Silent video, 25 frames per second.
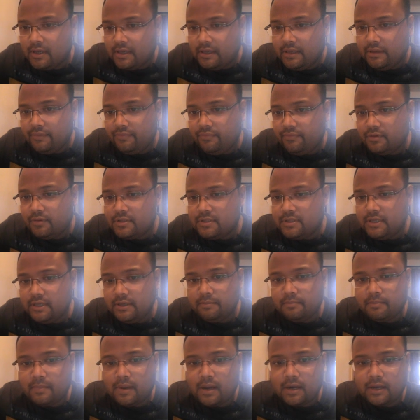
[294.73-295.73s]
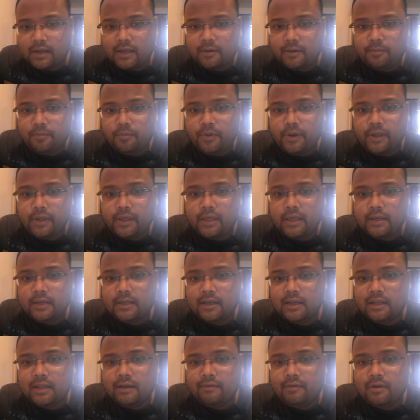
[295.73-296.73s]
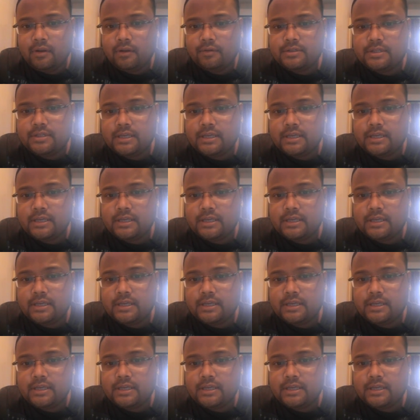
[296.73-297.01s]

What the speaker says: if you see market breaking the level of